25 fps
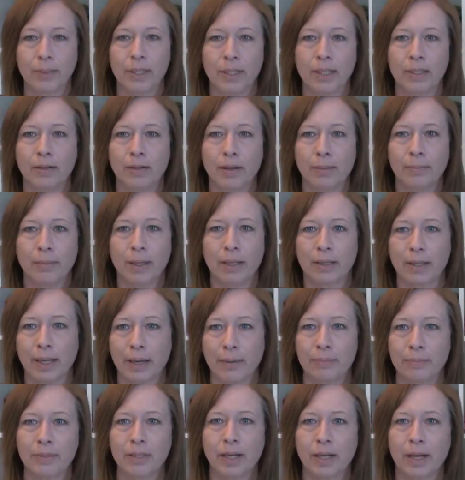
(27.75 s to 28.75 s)
here on my
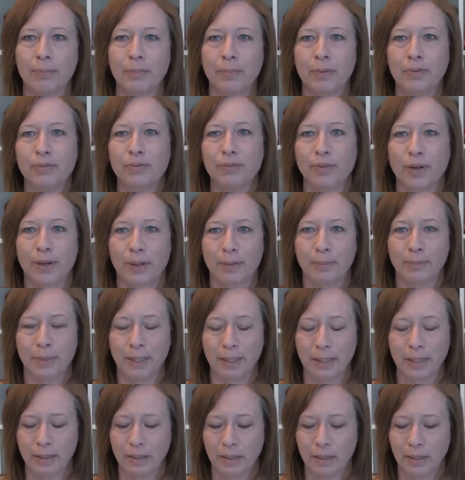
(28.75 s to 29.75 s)
laptop in front of
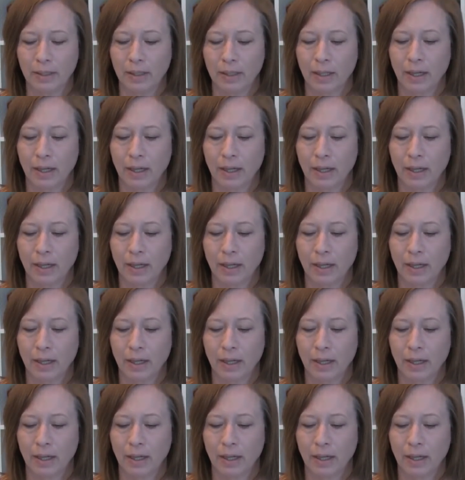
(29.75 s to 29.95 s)
me.